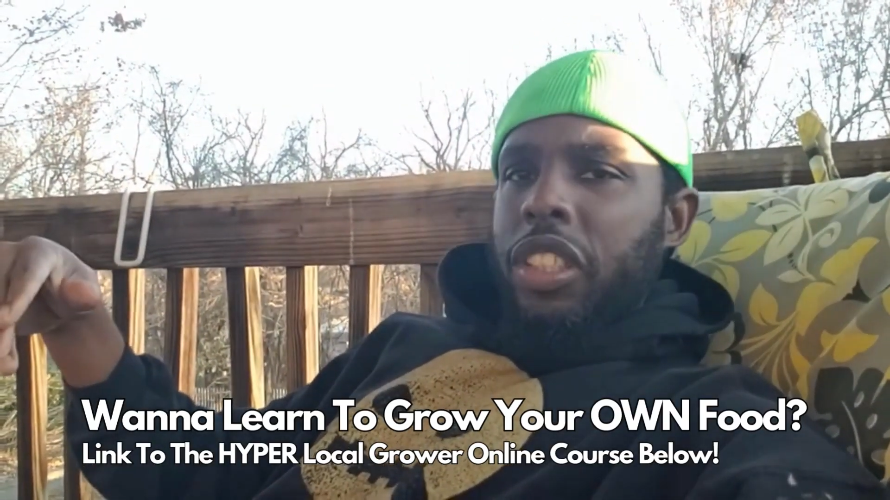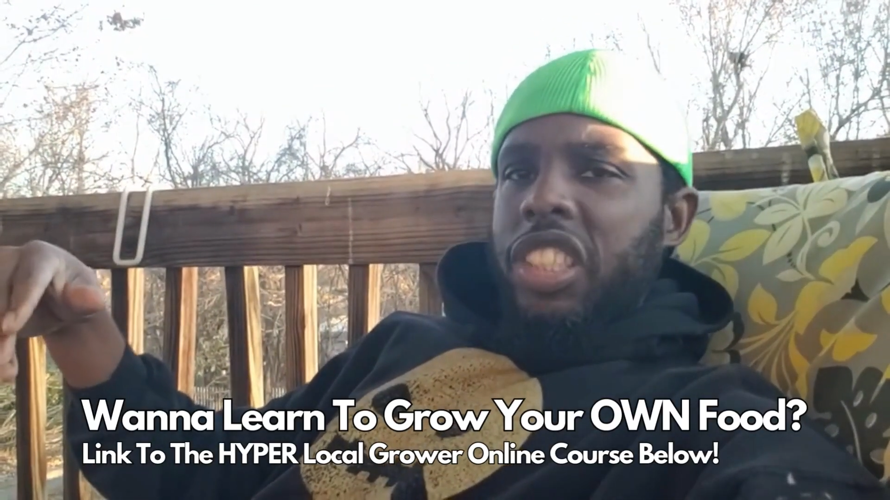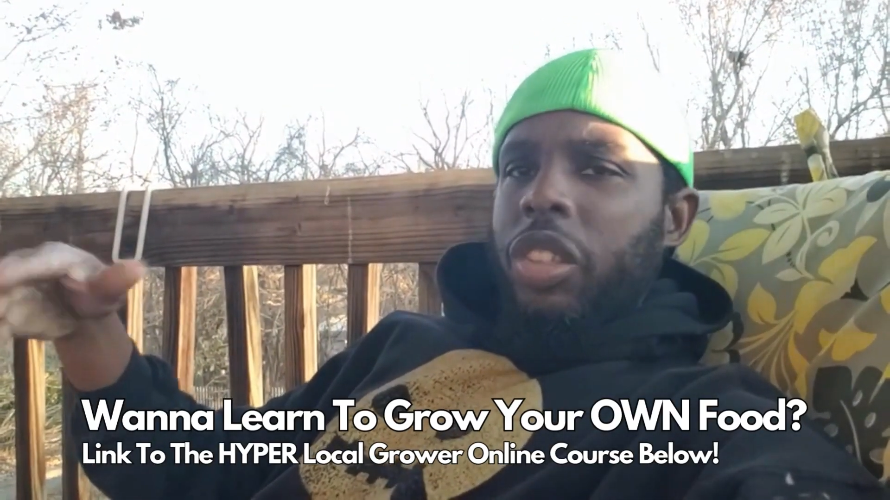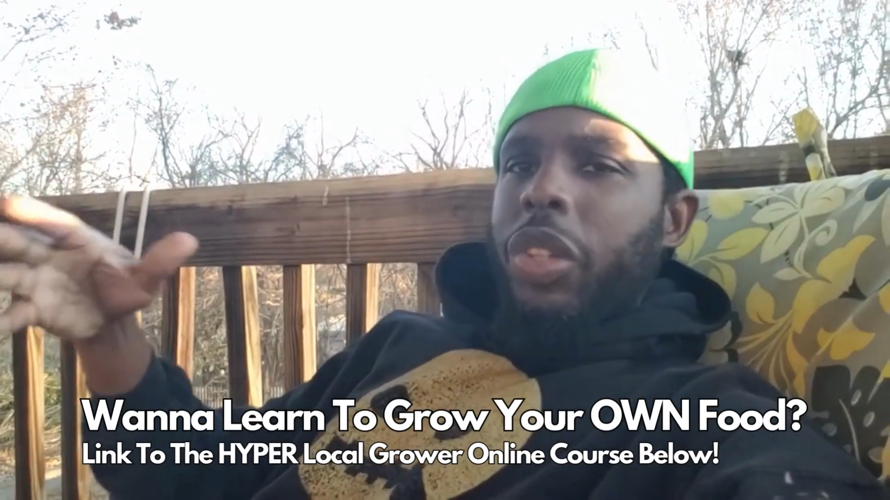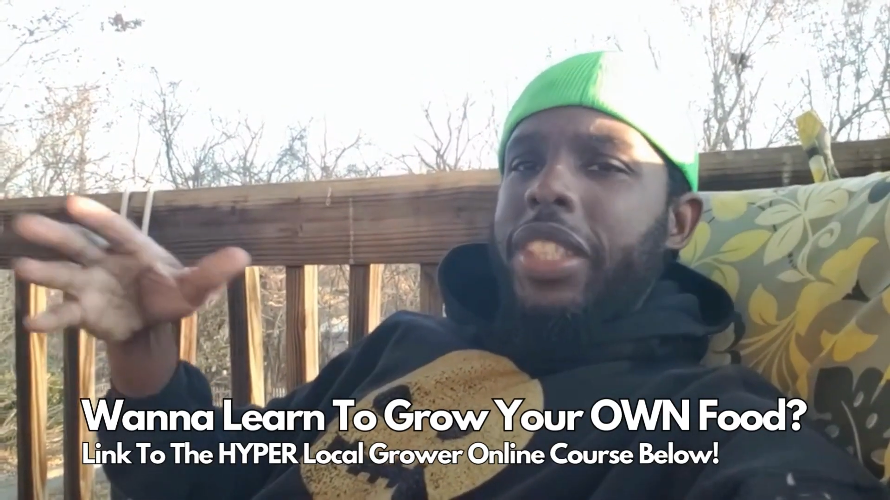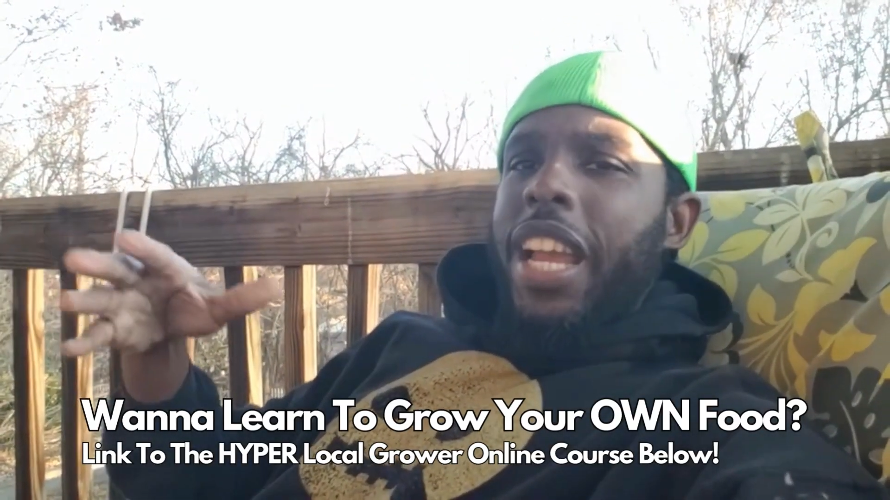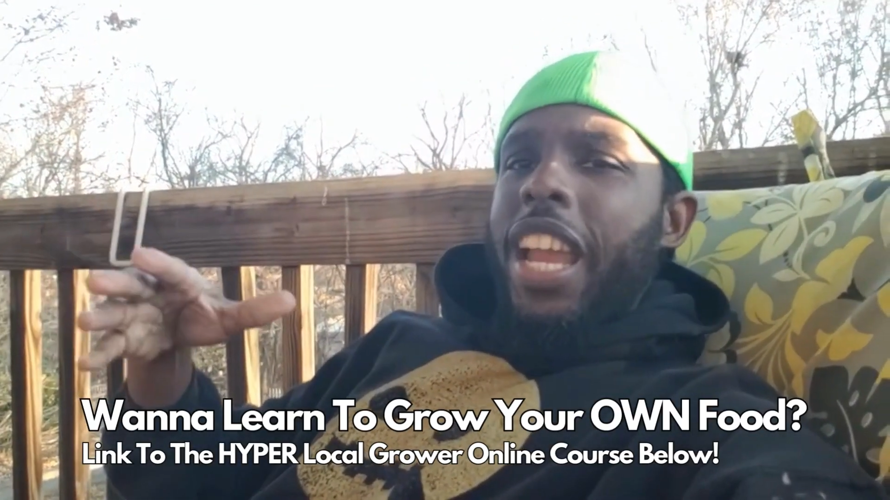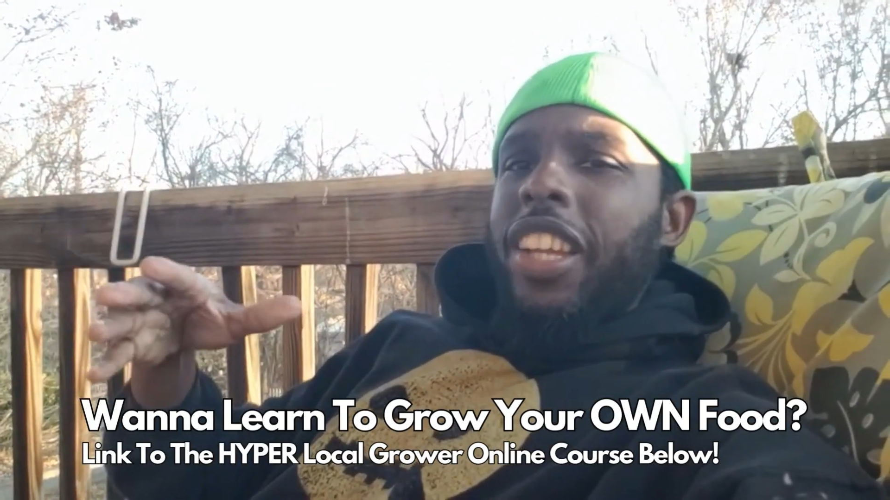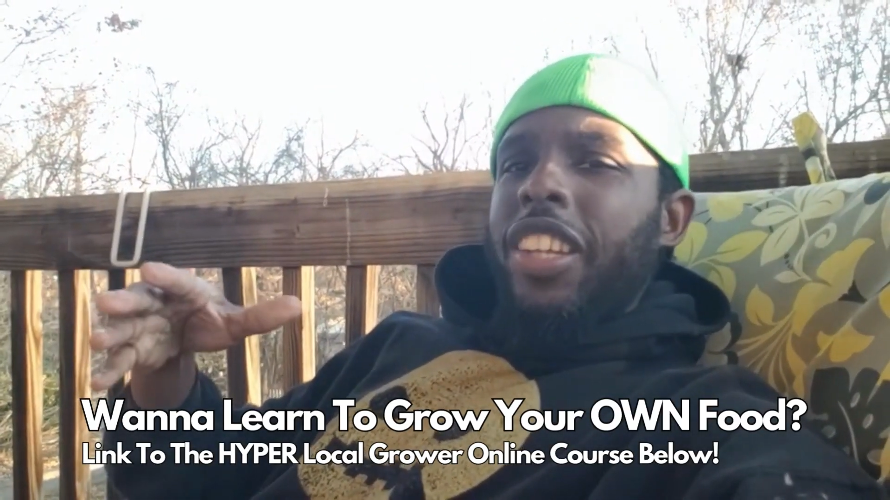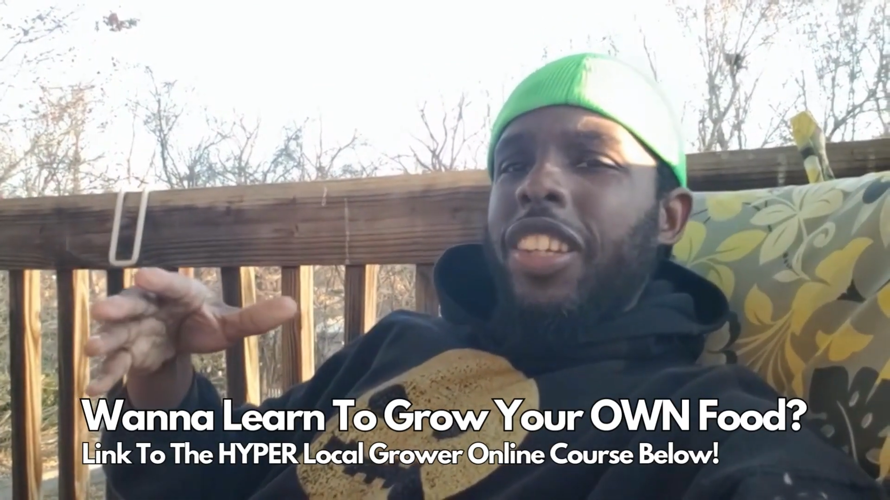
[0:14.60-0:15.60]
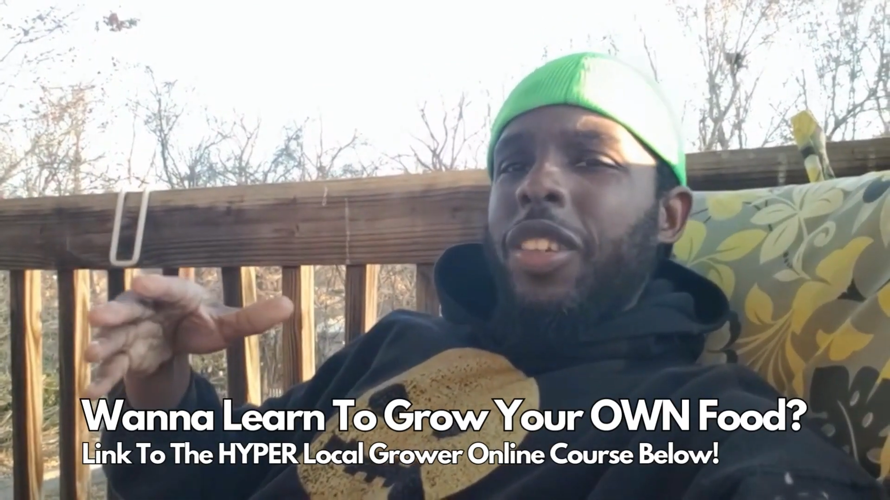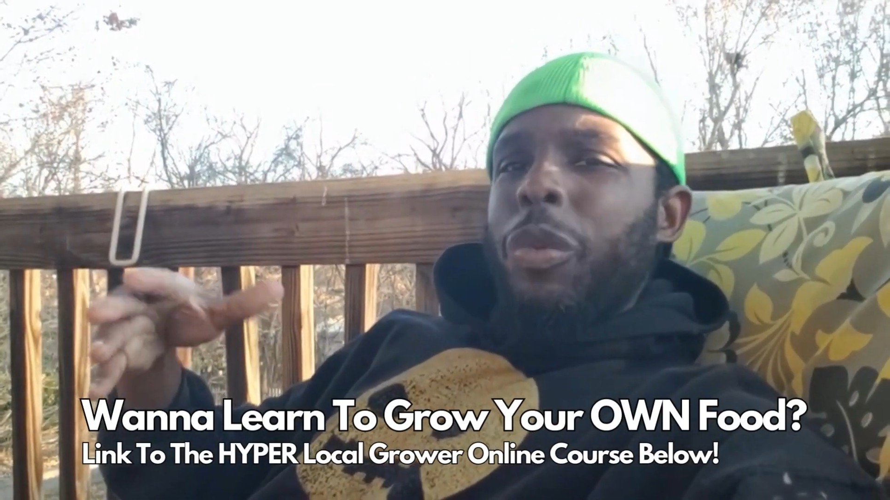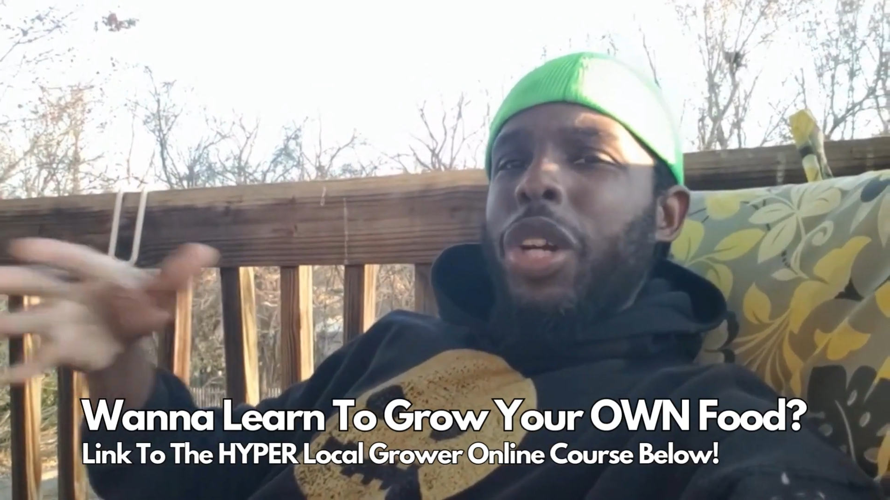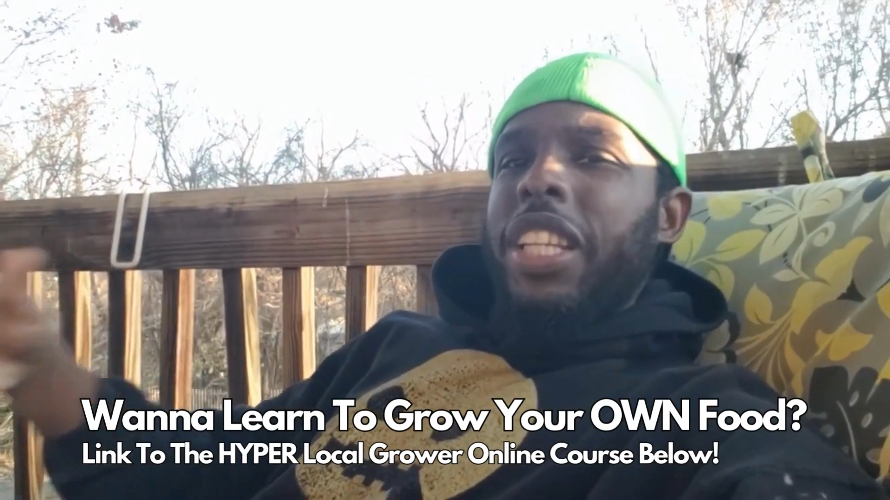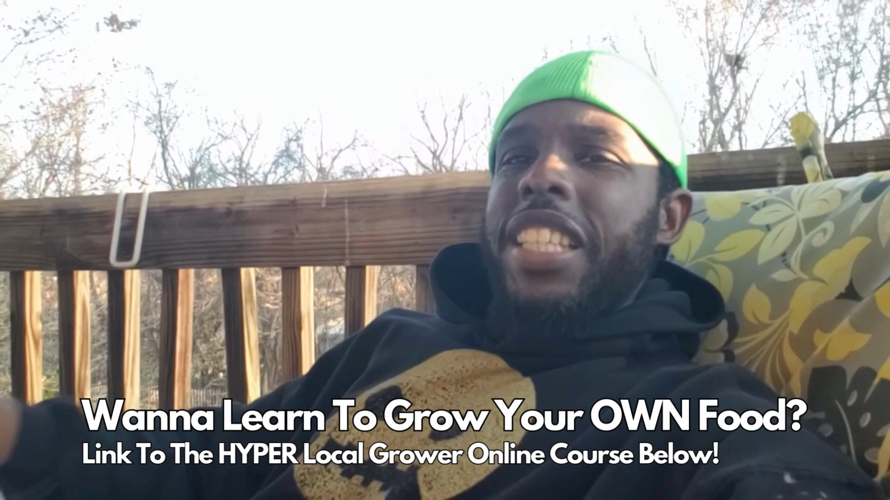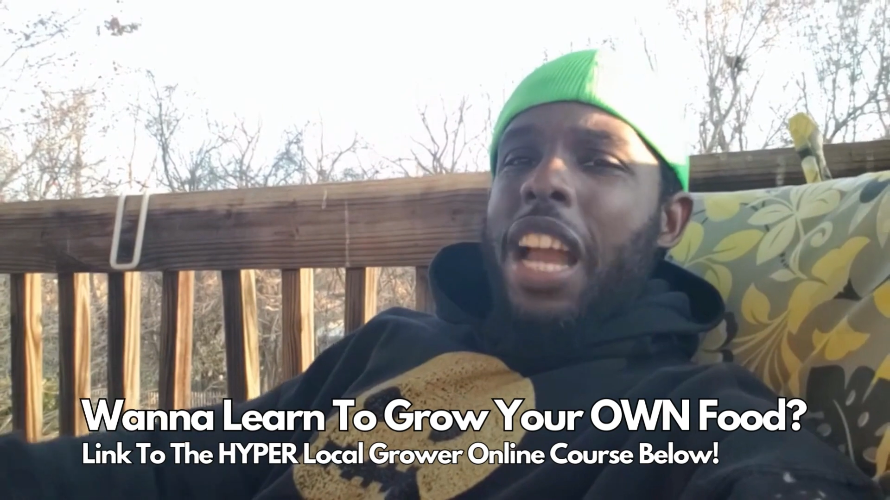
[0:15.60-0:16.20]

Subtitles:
So today, we're going to